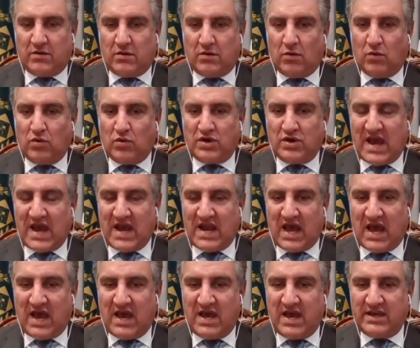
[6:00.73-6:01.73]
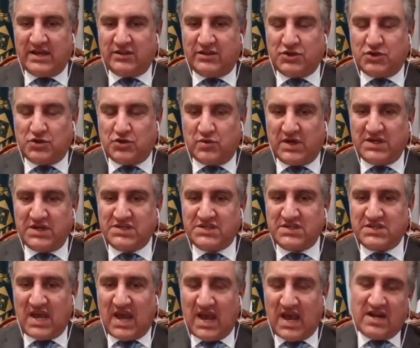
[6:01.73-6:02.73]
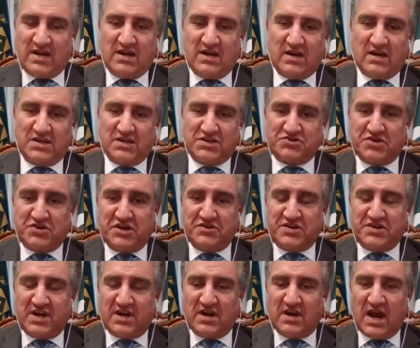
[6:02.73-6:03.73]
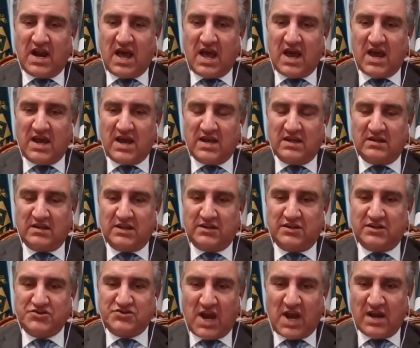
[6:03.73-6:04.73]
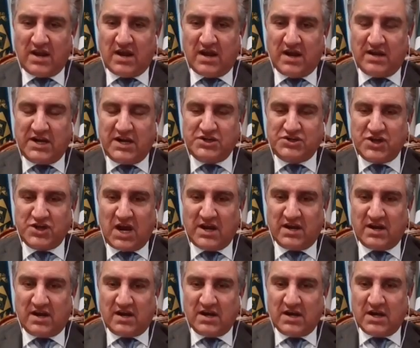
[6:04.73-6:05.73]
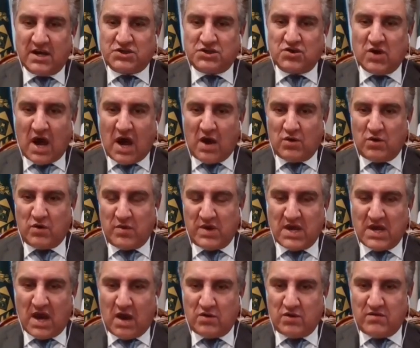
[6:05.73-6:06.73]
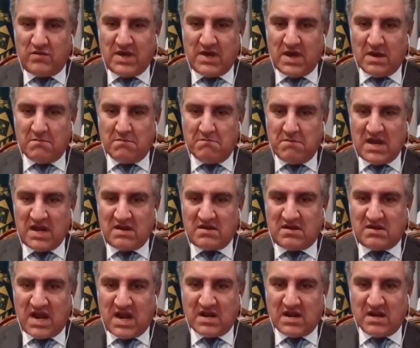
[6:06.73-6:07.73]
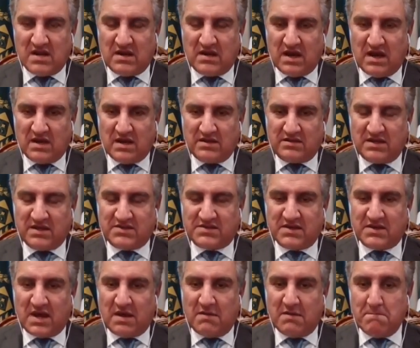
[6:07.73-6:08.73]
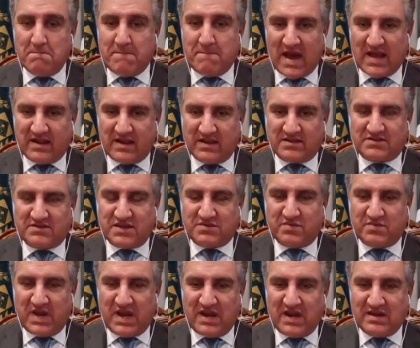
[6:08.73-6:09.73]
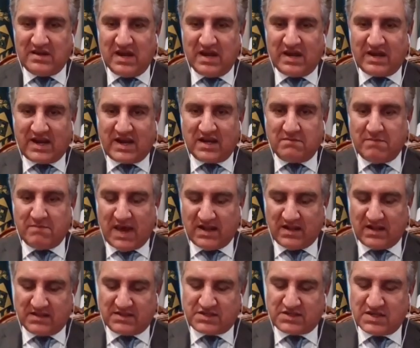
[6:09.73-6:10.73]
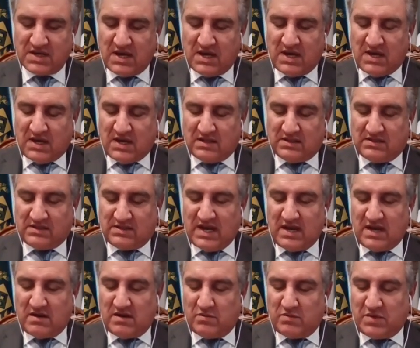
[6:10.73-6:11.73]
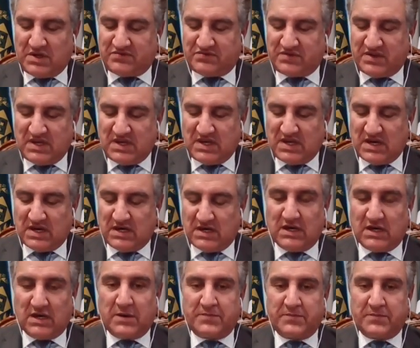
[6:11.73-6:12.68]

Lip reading: an old ally in the U.S. and a strategic ally in China. So how do we maintain this balance, this very delicate balance? Then we see,